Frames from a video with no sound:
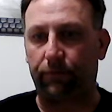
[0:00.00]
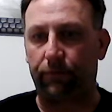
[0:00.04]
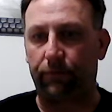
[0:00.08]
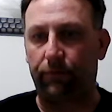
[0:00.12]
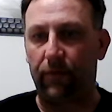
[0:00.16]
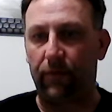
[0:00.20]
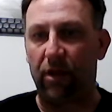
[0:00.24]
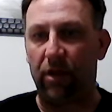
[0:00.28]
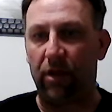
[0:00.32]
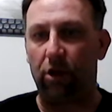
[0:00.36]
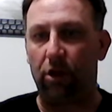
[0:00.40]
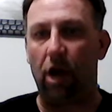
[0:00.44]

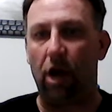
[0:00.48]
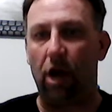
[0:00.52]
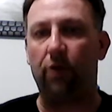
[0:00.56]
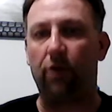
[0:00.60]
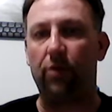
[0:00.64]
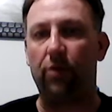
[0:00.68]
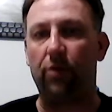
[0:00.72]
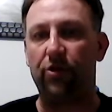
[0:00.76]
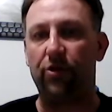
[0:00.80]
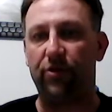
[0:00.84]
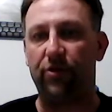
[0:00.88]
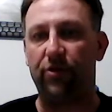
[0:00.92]

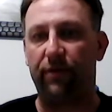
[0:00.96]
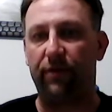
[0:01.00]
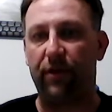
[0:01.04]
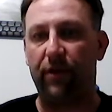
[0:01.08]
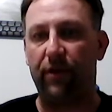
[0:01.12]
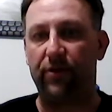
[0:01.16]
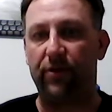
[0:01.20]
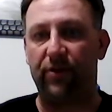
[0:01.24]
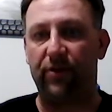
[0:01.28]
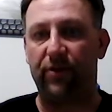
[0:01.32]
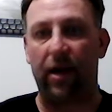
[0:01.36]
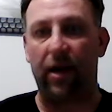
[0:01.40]
Lockridge
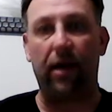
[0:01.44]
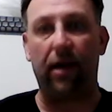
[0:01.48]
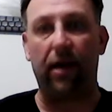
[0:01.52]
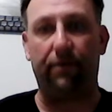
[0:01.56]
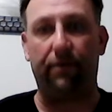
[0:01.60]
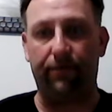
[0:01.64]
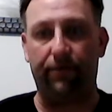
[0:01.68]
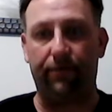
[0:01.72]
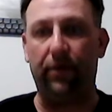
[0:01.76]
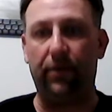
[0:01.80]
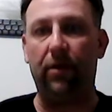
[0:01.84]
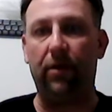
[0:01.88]
device, yeah,
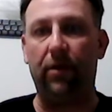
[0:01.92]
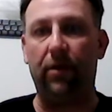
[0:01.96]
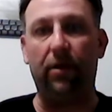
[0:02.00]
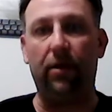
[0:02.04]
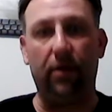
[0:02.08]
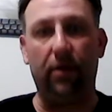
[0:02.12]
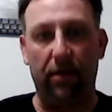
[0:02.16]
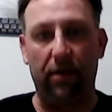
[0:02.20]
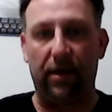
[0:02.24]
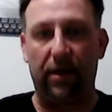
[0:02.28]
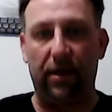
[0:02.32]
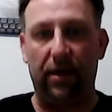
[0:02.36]

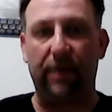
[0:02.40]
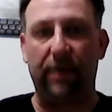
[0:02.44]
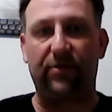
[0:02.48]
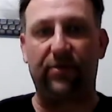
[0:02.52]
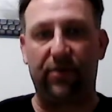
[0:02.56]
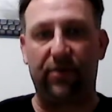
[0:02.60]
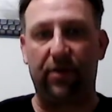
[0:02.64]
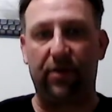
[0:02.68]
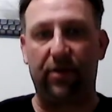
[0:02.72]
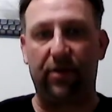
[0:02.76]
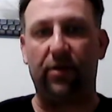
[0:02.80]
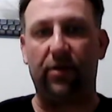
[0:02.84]
that's
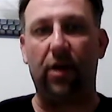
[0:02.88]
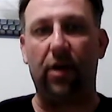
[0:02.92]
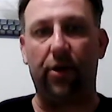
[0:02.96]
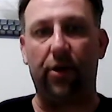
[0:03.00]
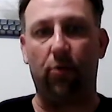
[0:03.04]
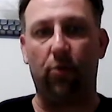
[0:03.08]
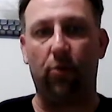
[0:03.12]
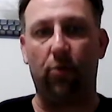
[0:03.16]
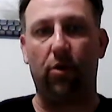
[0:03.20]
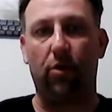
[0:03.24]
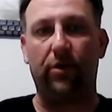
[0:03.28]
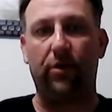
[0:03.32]
another
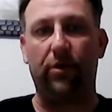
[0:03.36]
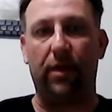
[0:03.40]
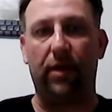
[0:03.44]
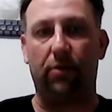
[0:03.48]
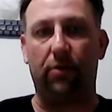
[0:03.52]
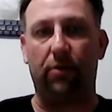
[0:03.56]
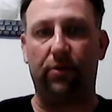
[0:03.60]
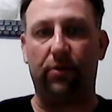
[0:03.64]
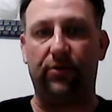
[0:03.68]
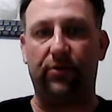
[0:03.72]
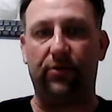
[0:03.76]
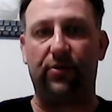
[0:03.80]
one that
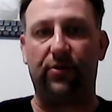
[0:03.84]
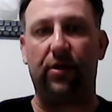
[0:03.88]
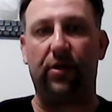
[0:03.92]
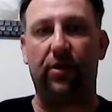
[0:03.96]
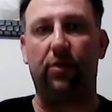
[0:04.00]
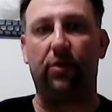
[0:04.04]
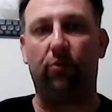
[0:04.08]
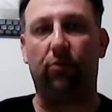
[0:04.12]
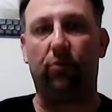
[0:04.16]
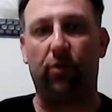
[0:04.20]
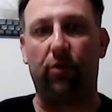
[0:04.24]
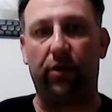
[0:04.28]
was
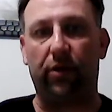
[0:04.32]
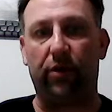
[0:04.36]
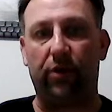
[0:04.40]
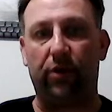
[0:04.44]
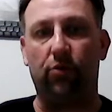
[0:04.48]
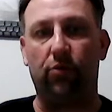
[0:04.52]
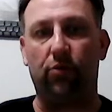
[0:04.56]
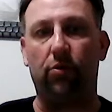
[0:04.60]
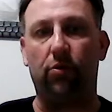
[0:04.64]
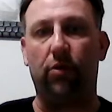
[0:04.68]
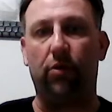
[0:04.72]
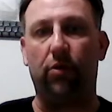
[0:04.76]
really
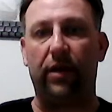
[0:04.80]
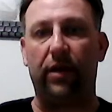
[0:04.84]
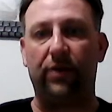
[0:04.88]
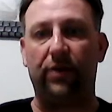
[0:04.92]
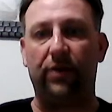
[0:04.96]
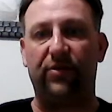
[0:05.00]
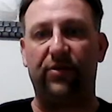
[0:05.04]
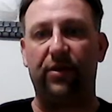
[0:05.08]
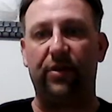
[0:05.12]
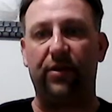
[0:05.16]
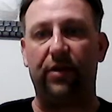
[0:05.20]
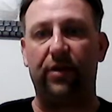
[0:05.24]
cool.
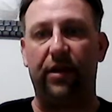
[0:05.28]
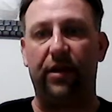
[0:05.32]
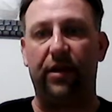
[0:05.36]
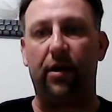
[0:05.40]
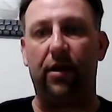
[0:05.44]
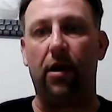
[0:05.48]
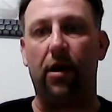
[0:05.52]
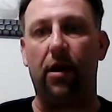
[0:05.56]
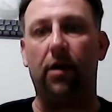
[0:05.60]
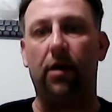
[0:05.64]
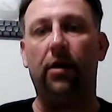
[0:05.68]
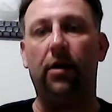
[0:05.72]
It's in
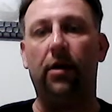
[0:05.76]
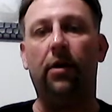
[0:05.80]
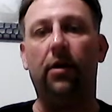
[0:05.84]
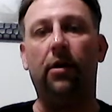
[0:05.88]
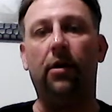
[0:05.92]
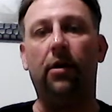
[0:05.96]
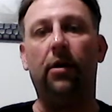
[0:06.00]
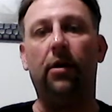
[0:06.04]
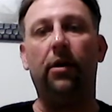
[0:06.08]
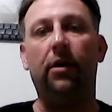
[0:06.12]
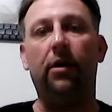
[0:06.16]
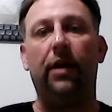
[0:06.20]
the
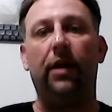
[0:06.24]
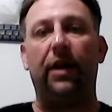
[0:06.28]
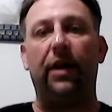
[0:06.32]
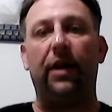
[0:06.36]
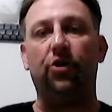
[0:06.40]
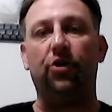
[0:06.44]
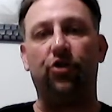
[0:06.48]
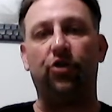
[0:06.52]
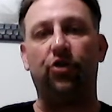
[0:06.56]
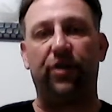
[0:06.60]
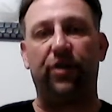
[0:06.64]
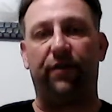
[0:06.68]

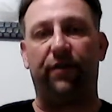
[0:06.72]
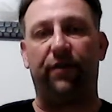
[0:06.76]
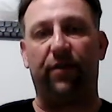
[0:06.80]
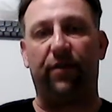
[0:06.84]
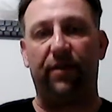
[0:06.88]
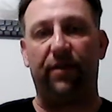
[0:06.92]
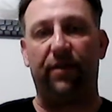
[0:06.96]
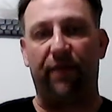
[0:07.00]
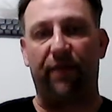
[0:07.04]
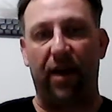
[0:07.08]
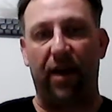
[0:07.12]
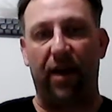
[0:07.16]
Energy from the
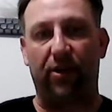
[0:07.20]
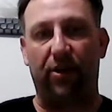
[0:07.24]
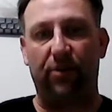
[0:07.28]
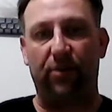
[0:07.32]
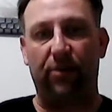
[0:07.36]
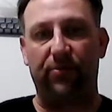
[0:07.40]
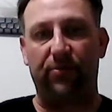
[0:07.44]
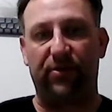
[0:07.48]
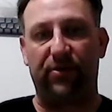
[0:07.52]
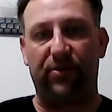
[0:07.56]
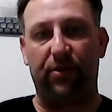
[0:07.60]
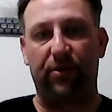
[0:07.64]
Vacuum
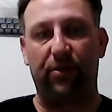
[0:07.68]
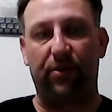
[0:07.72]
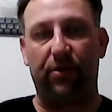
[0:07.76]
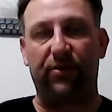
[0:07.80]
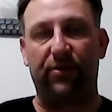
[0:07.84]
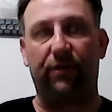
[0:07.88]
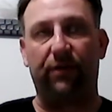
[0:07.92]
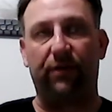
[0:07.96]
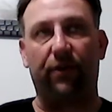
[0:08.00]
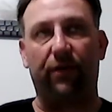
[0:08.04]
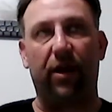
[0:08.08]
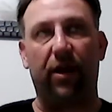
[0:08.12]
series. I
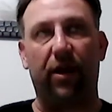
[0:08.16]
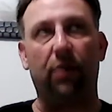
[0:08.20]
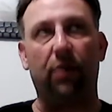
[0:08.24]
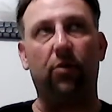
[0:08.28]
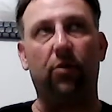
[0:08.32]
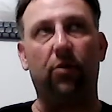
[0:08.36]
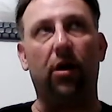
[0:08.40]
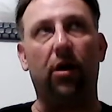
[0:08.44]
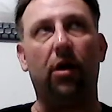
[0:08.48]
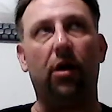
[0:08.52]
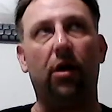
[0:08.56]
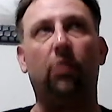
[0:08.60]
forget
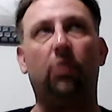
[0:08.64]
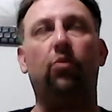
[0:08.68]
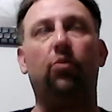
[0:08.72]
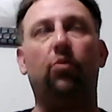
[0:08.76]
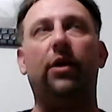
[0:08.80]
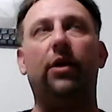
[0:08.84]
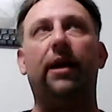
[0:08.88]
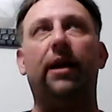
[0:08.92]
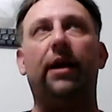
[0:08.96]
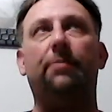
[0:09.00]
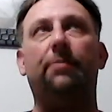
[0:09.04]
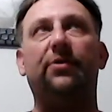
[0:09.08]
what
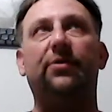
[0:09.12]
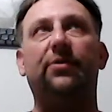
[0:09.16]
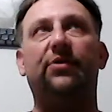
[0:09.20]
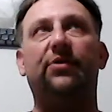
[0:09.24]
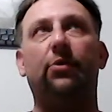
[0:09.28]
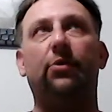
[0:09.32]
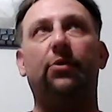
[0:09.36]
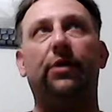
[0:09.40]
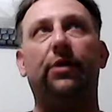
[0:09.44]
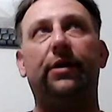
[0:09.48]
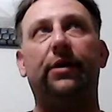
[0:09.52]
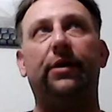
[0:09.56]

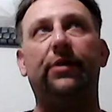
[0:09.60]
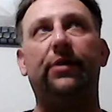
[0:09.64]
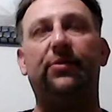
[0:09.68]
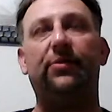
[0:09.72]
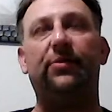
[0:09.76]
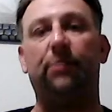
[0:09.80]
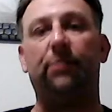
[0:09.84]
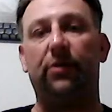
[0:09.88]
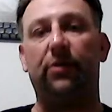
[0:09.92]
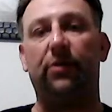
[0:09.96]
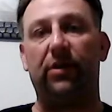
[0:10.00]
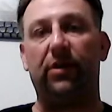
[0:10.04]
episode it is,
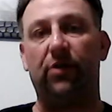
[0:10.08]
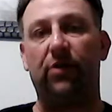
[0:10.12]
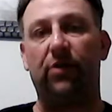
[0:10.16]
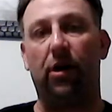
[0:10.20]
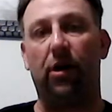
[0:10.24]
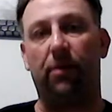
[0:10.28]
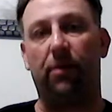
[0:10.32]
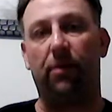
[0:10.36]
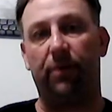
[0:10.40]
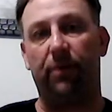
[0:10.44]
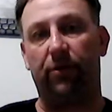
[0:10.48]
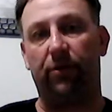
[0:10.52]
but they
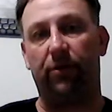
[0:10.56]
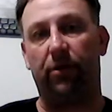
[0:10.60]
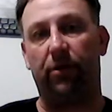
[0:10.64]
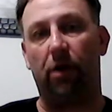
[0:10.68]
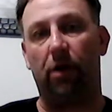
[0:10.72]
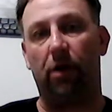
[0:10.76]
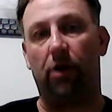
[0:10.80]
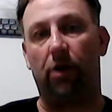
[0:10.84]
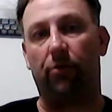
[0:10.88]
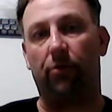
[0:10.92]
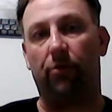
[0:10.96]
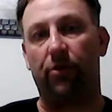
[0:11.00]
talk about the
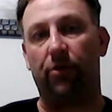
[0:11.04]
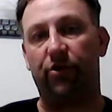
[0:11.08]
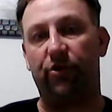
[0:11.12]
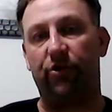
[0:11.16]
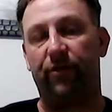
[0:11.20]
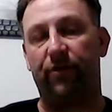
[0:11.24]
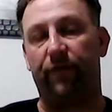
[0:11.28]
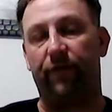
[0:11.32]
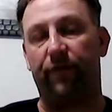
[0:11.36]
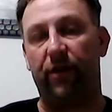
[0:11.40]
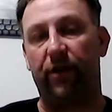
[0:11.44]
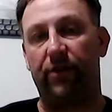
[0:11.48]
Lockridge
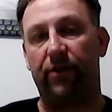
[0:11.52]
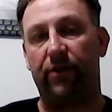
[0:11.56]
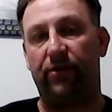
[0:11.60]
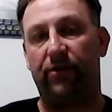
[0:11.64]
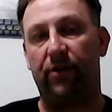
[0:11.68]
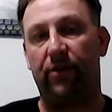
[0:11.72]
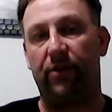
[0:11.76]
device.